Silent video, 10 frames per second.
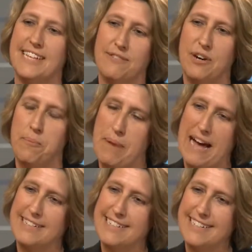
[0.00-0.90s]
to give out
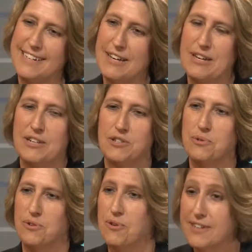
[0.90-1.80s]
bonding
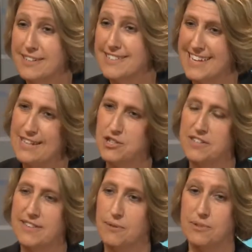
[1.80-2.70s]
to an
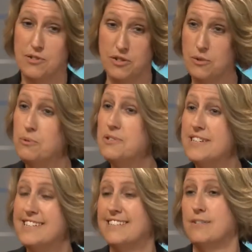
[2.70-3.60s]
organization that was
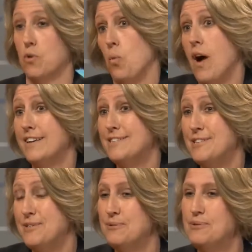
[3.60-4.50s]
using or wanted
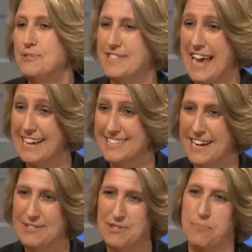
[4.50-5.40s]
to use tax
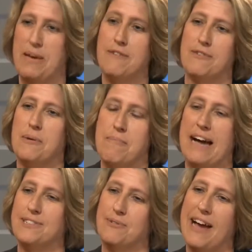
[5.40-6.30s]
dollars to pay for a
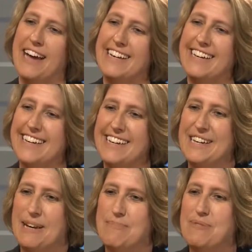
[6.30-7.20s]
Maserati.
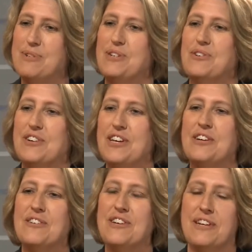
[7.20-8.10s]
I mean, when you're
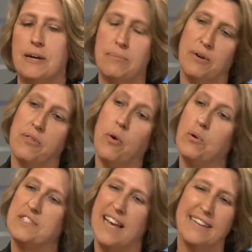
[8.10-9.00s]
hearing about
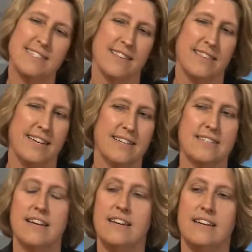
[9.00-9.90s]
those kinds of things,